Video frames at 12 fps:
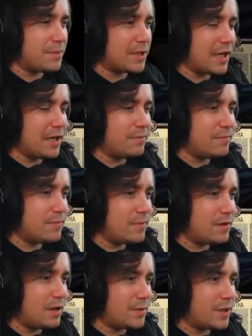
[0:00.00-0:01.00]
I'm okay.
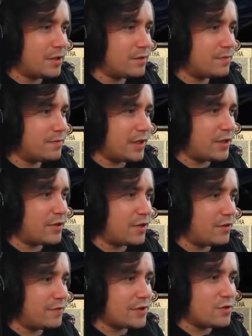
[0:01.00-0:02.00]
I'm good. Thank you,
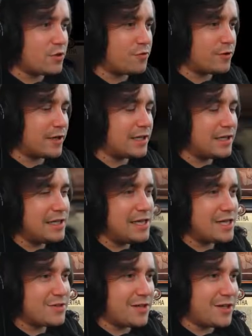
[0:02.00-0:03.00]
though. Thanks for offering.
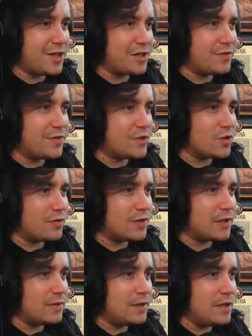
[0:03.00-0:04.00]
It's very kind of you to
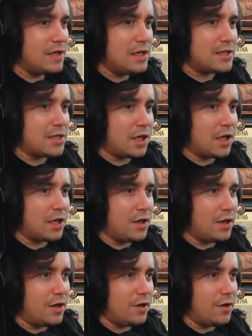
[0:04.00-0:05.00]
offer. So,
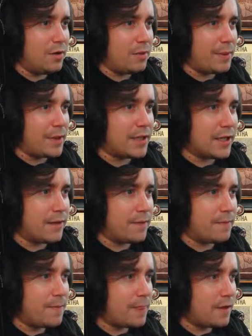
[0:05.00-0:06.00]
where now?